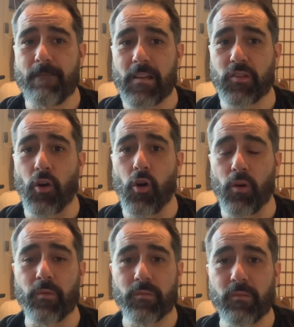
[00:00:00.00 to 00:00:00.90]

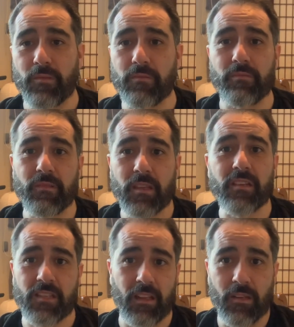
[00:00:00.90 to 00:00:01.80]
So he
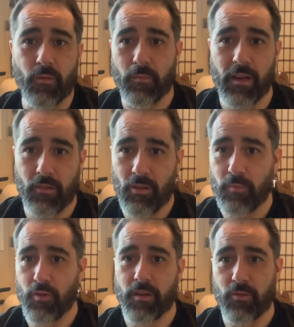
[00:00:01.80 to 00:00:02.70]
studied with Mario del
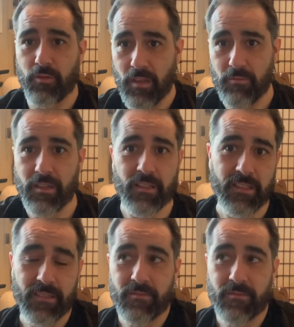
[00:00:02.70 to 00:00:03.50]
Monaco directly.